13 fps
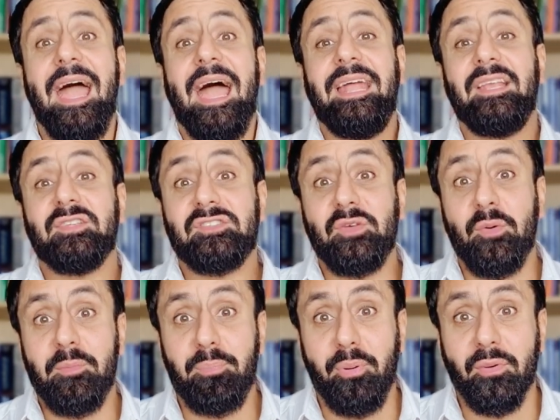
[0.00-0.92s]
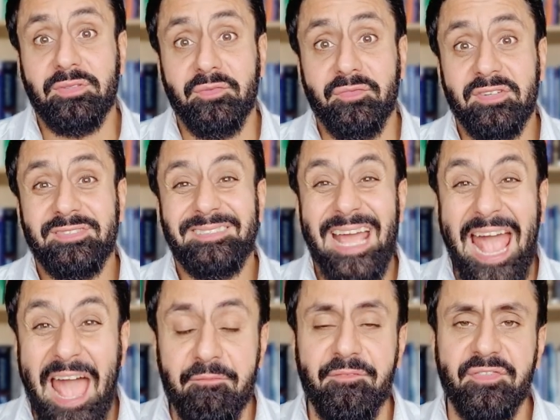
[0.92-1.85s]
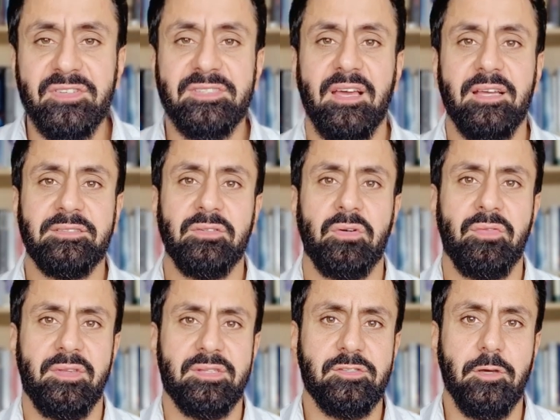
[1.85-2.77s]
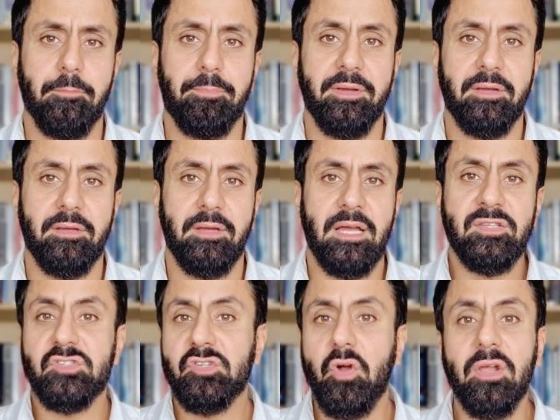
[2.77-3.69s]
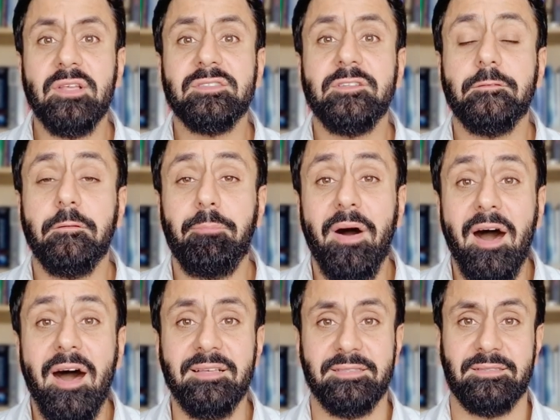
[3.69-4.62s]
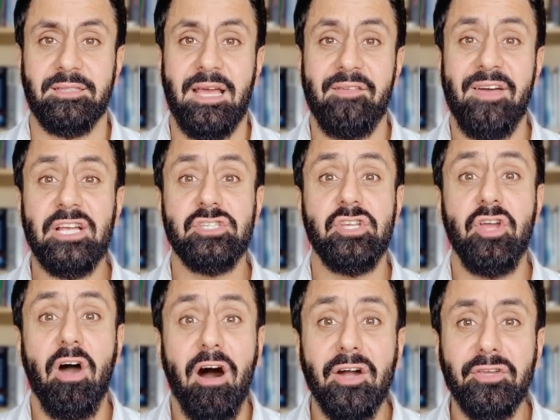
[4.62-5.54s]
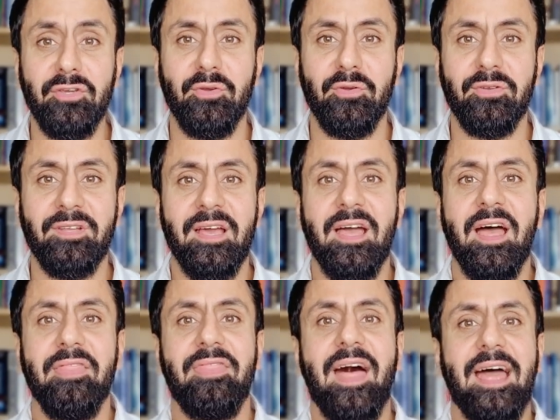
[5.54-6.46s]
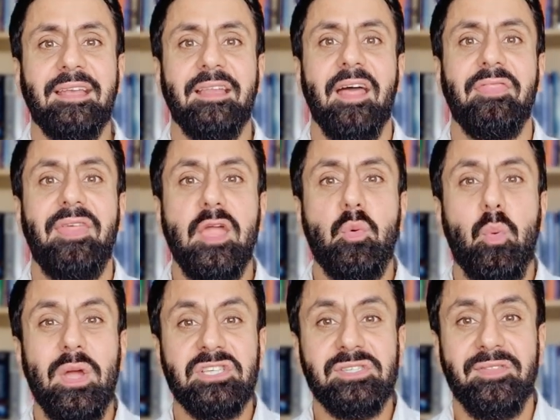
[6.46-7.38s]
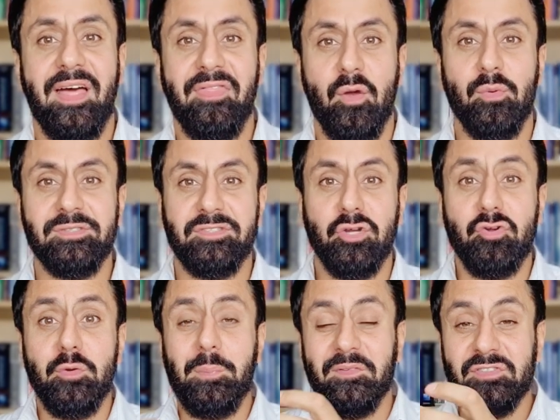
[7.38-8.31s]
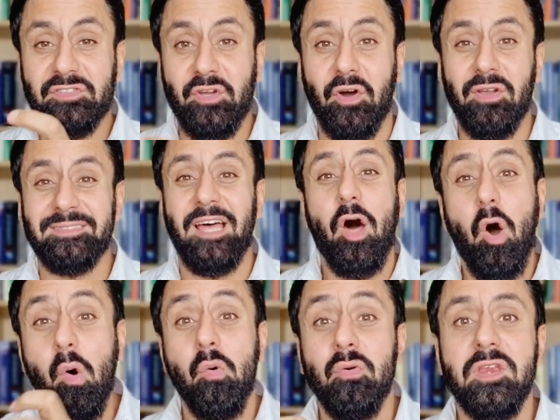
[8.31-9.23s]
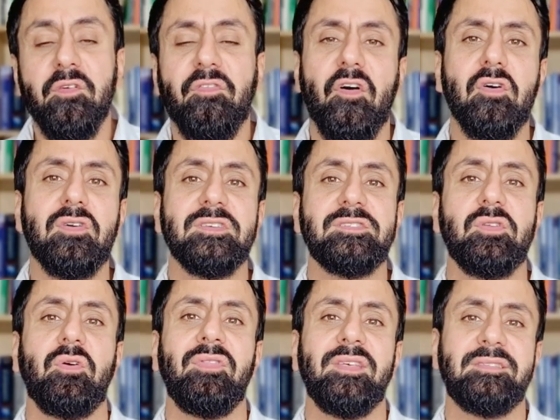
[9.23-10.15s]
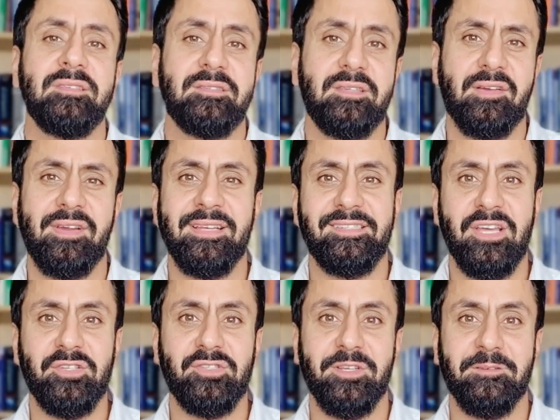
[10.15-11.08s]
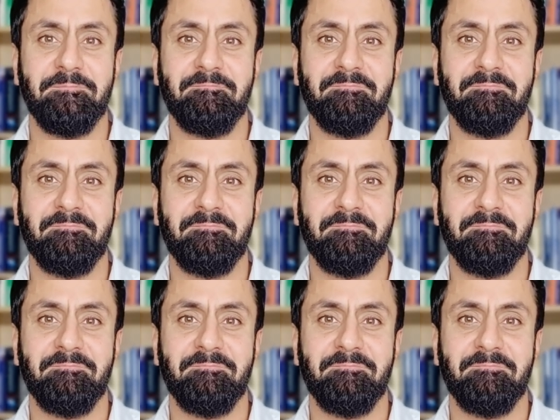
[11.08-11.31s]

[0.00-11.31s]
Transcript: And it's so important for us to emphasize on this topic. And scholars of the past have actually argued that they wished that there was a group of scholars that only focused on the sincere intention.